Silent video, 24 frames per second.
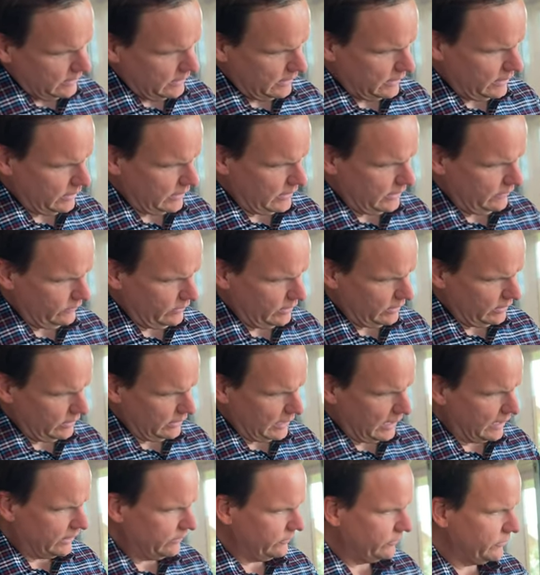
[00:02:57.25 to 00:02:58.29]
they could give you a
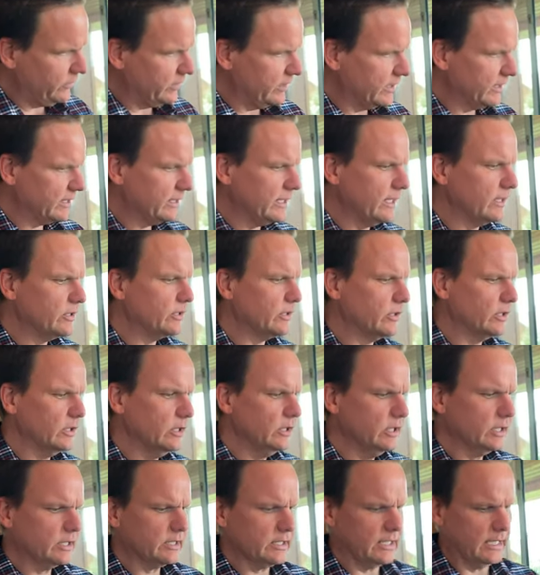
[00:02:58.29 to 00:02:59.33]
line for the center.
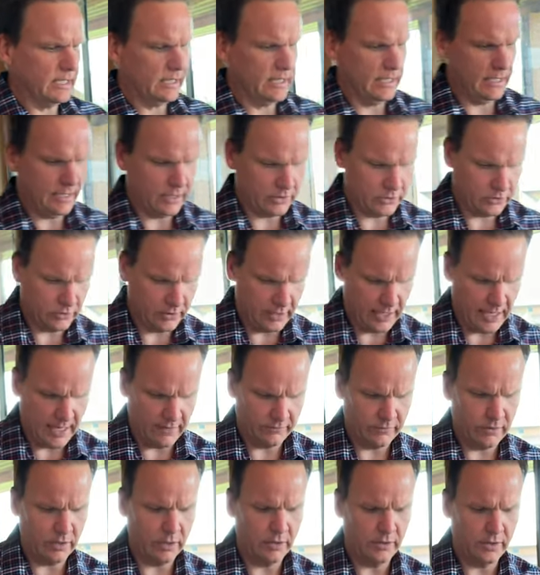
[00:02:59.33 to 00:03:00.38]
It looks like they actually
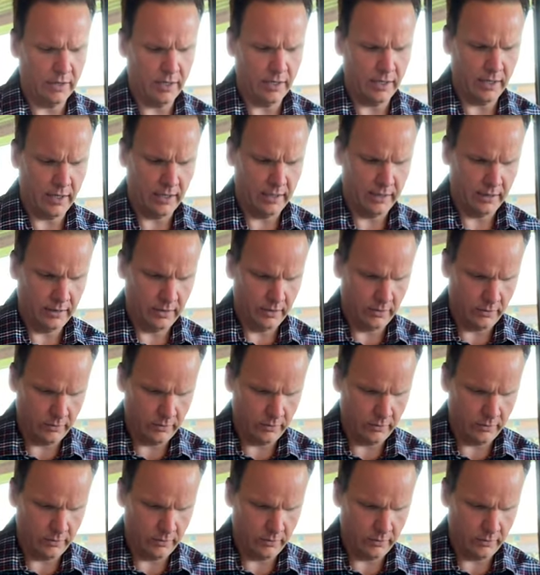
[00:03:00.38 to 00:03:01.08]
have done that. I didn't